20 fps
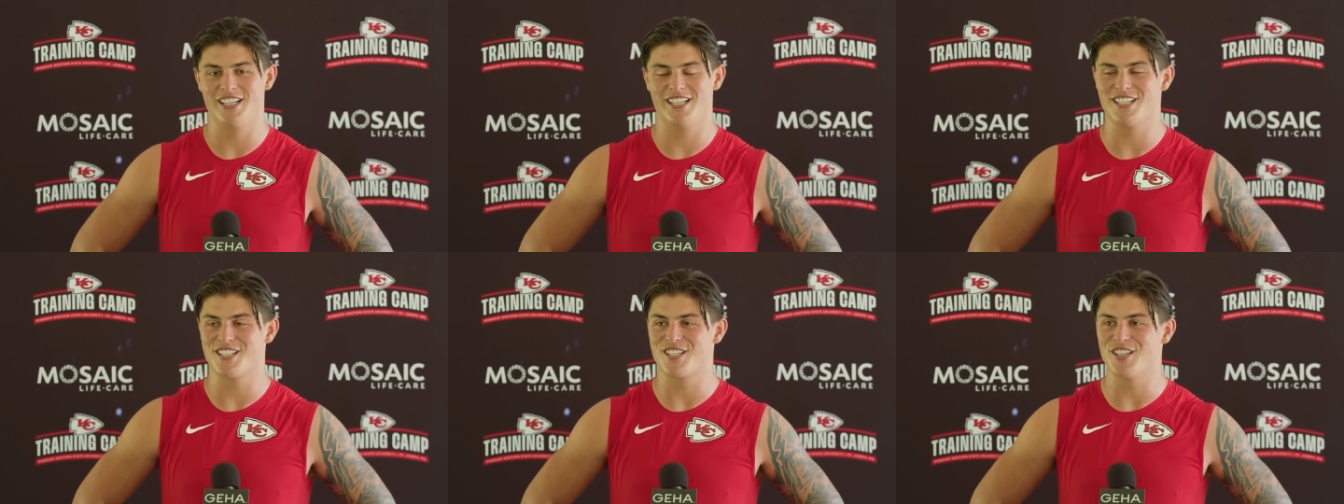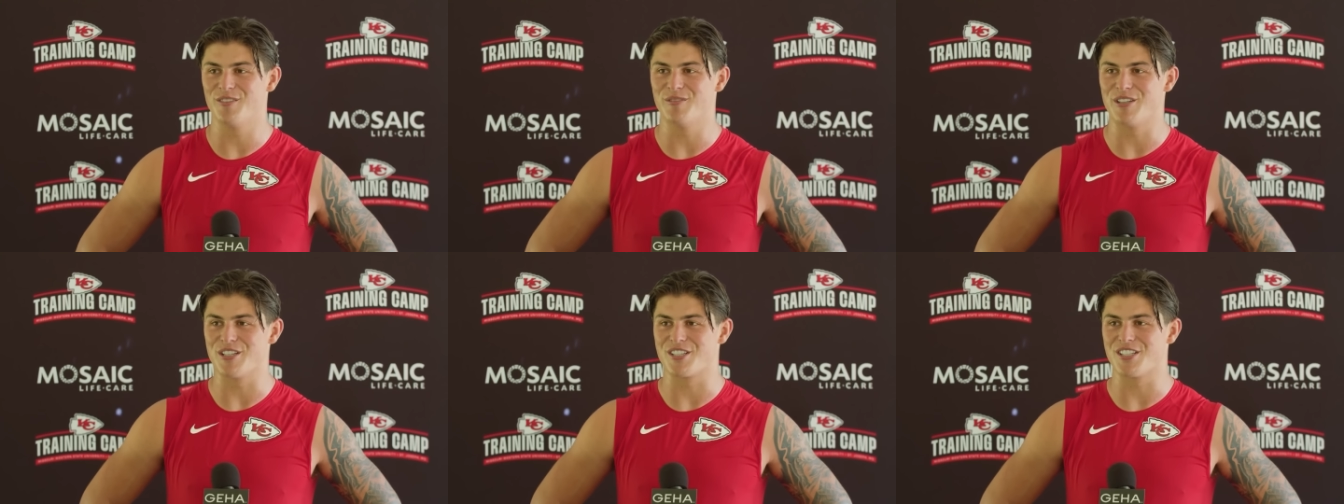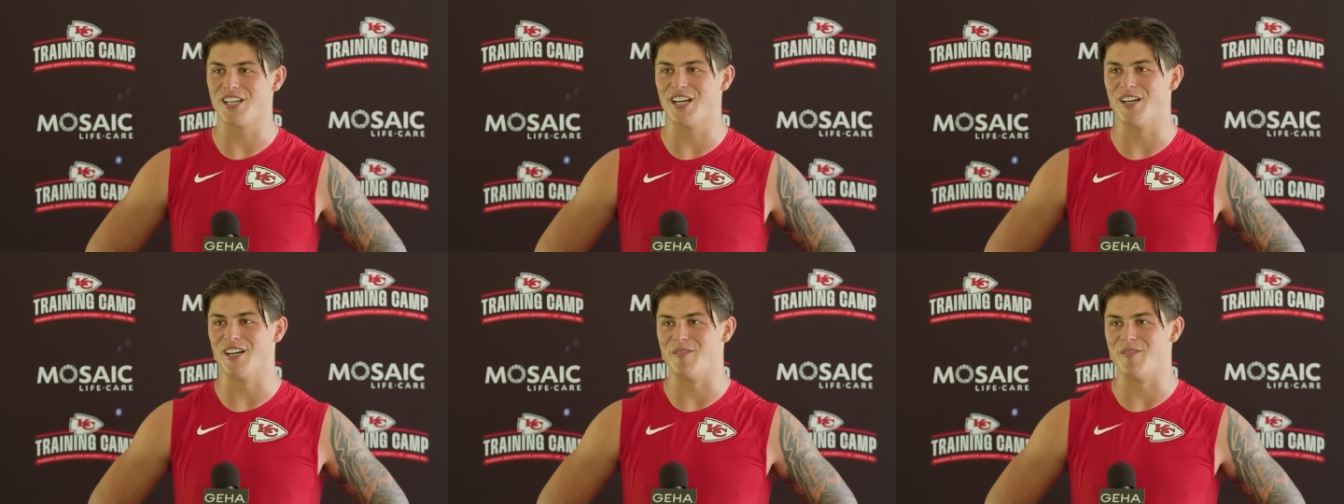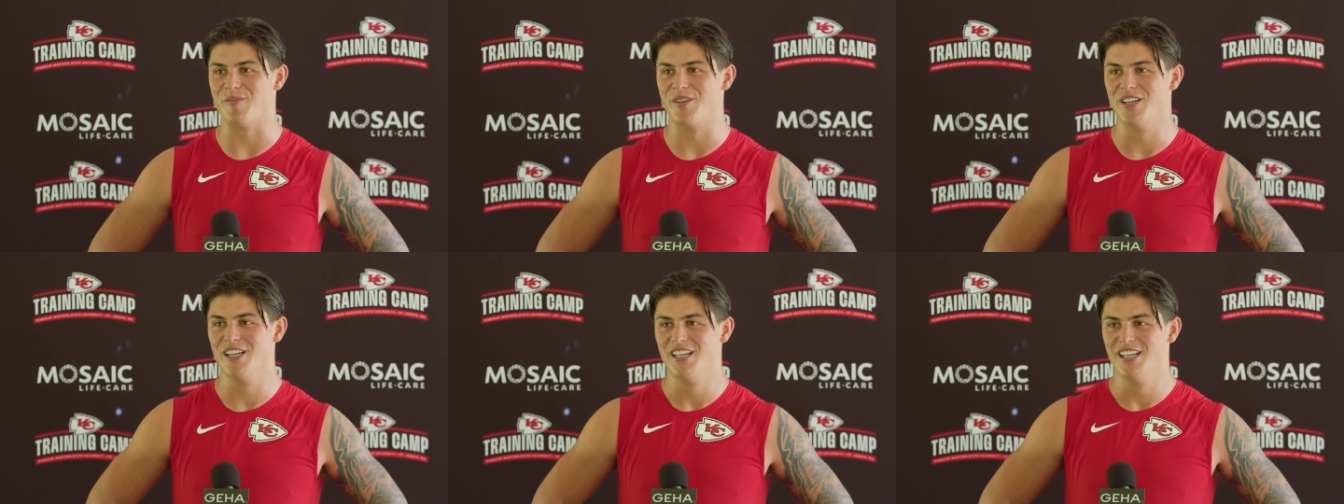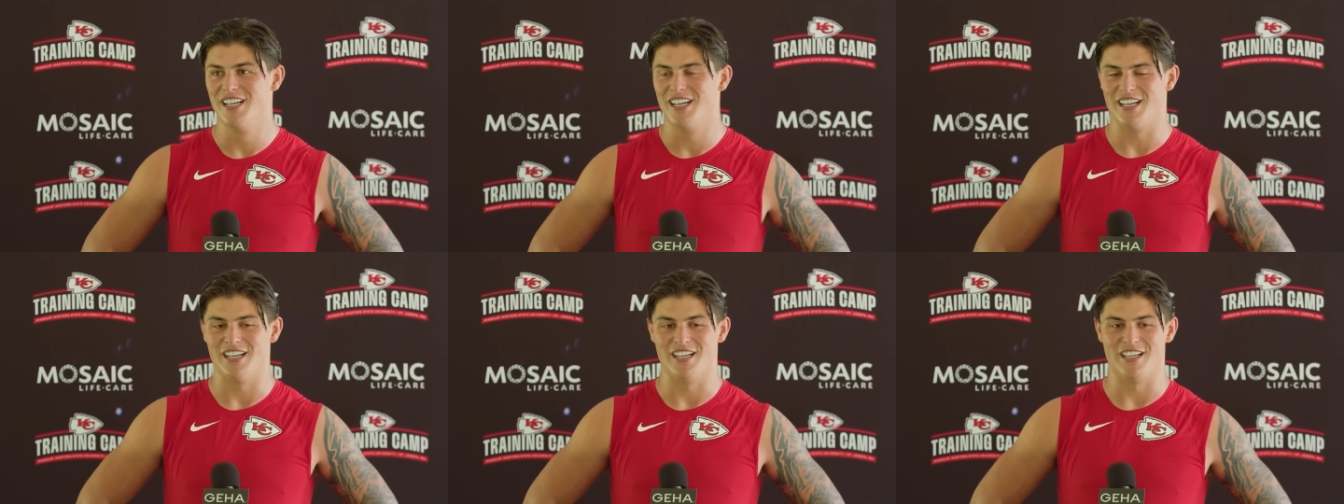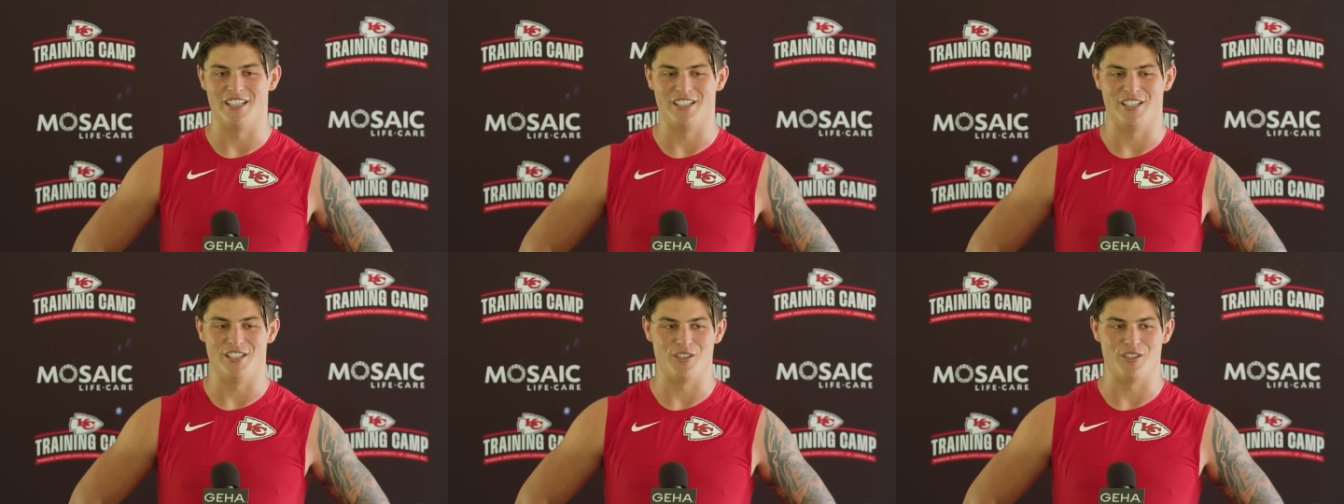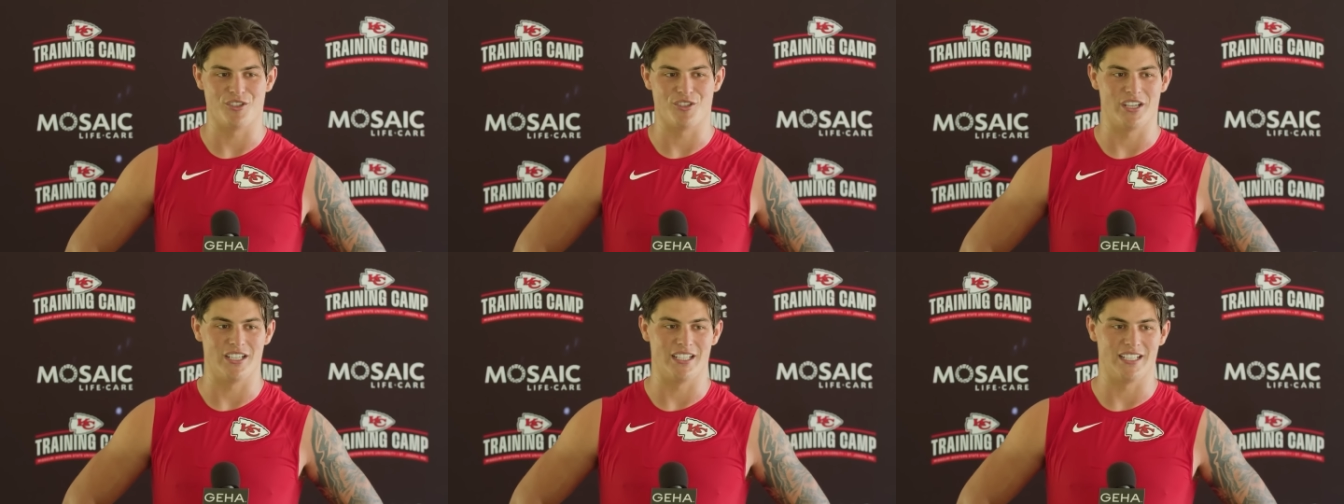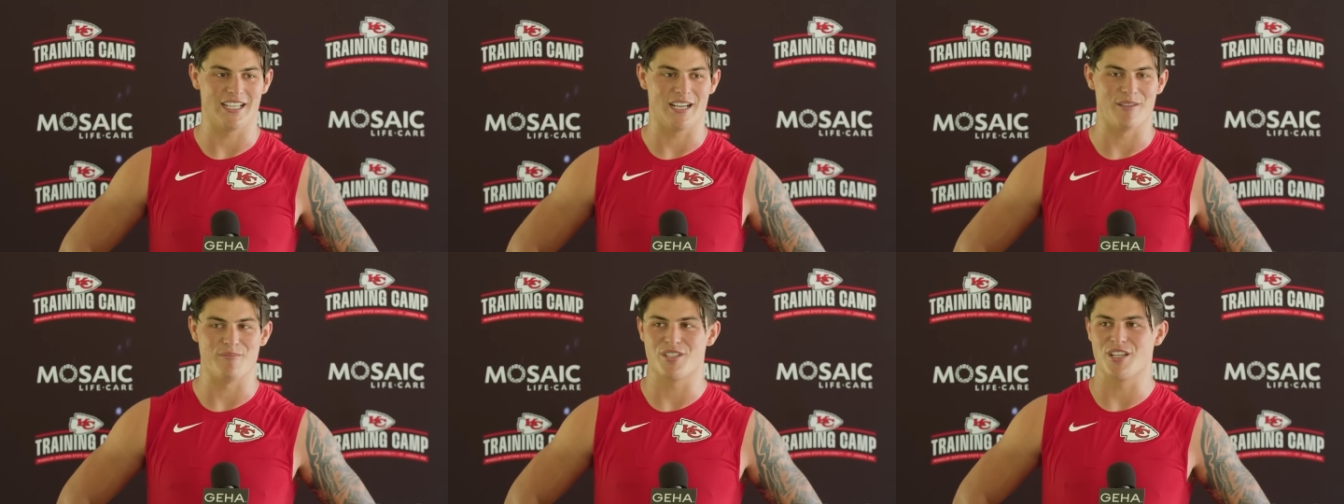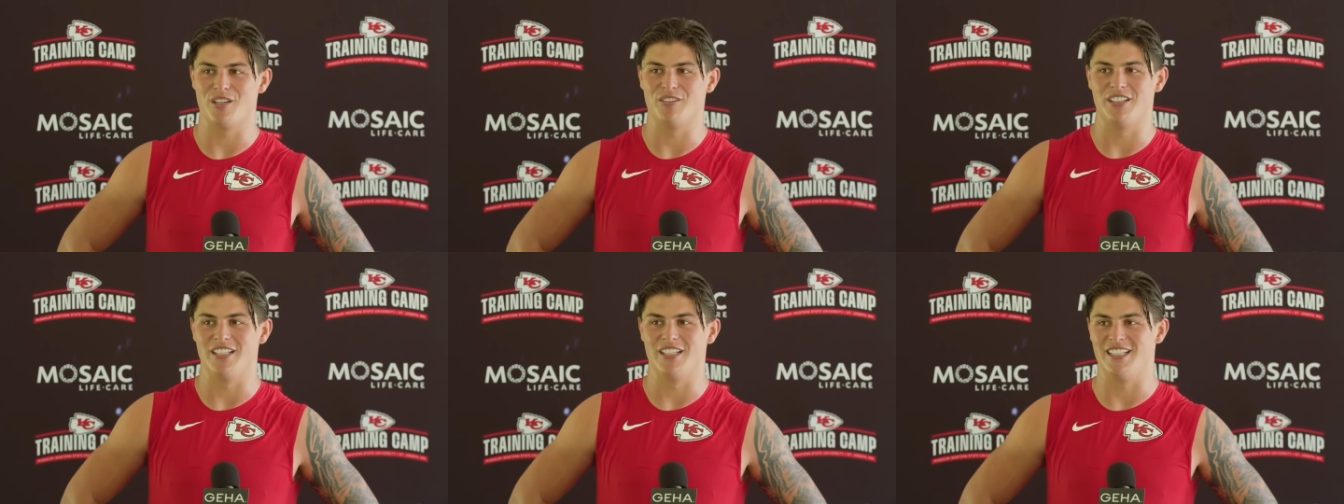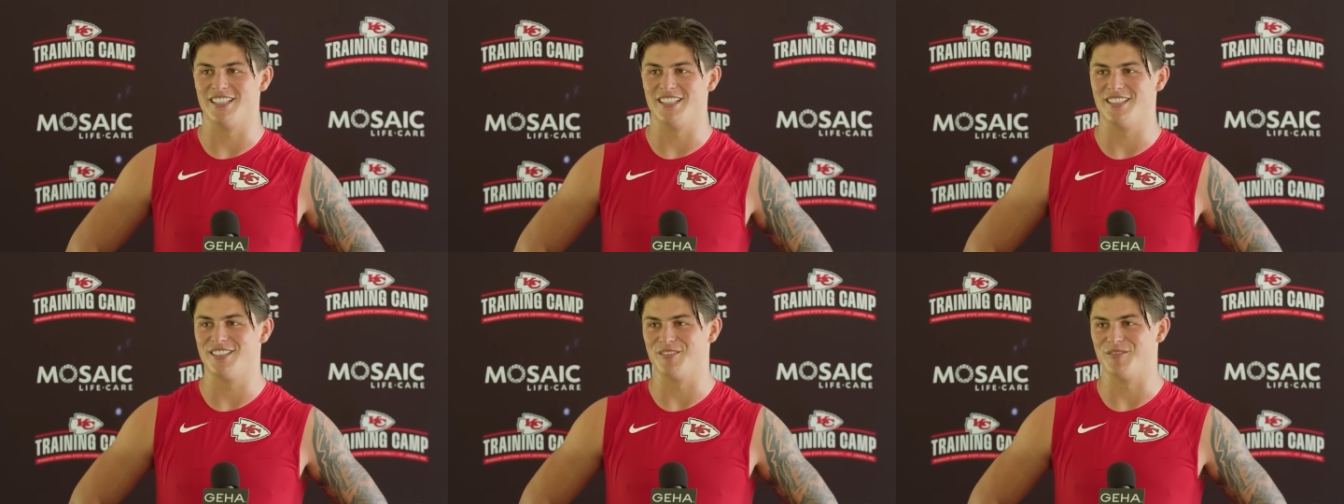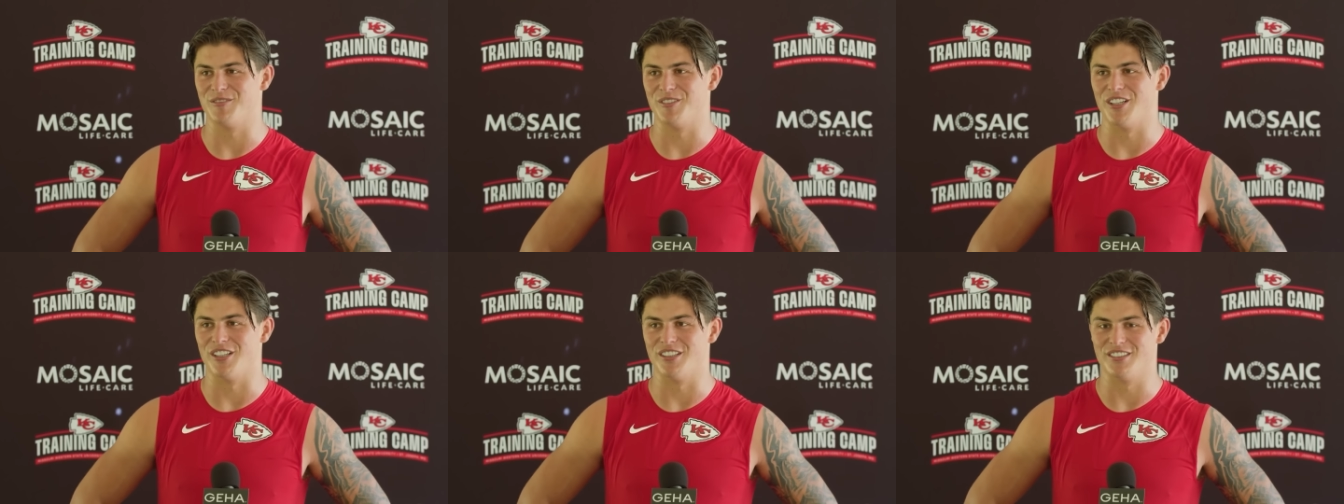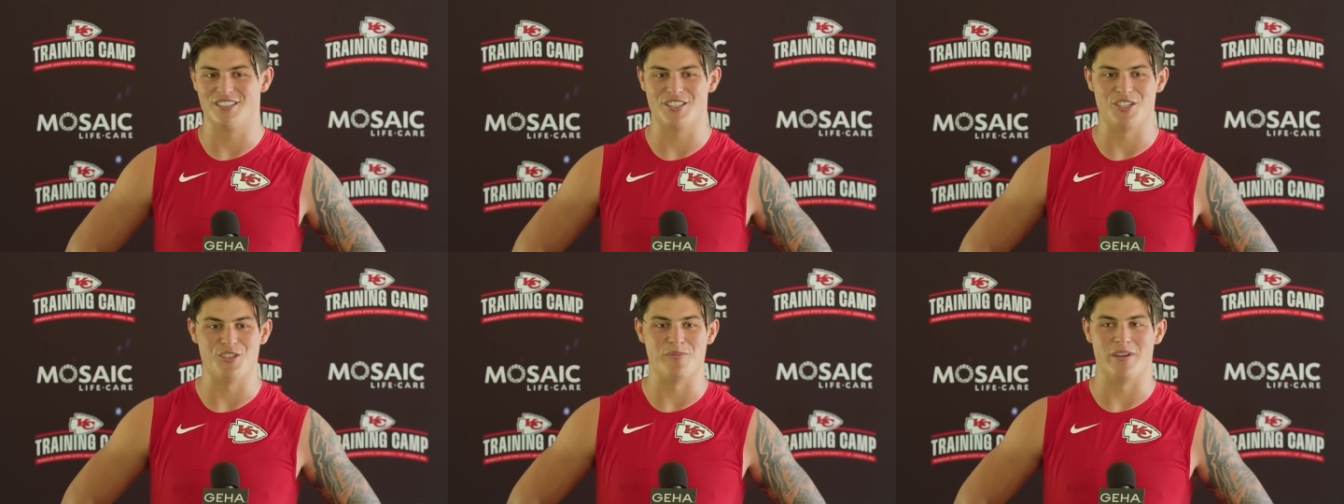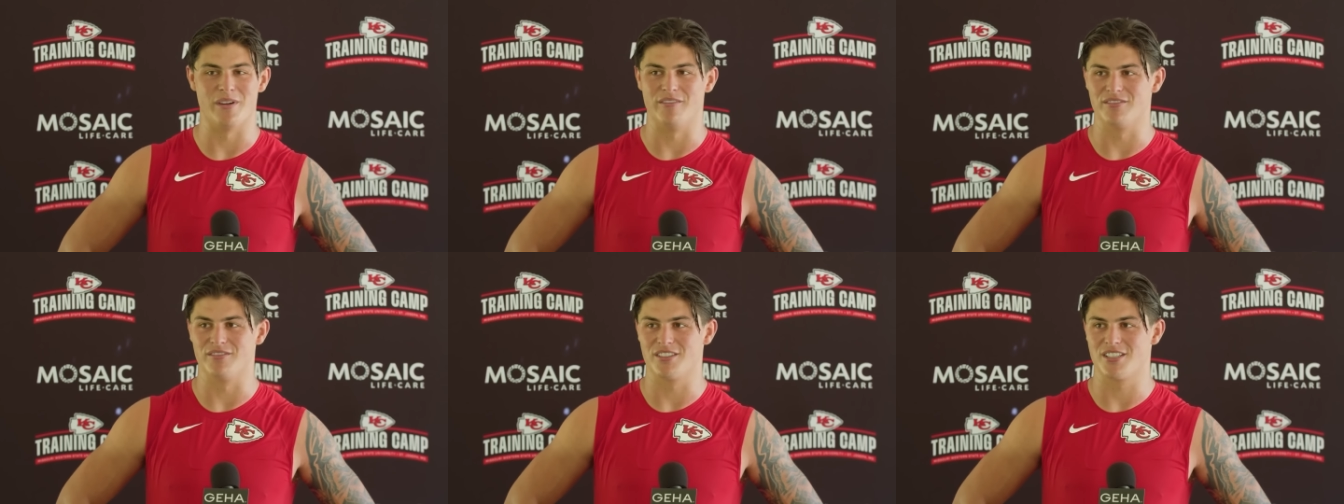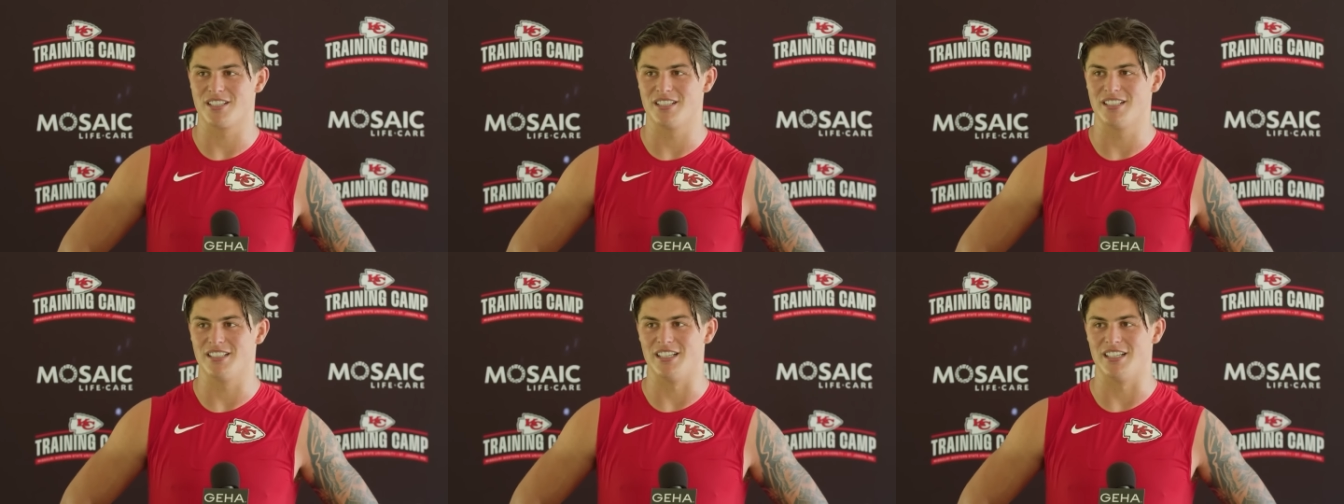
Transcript: there's not much time. Uh, you know, training camp's only, what, two months.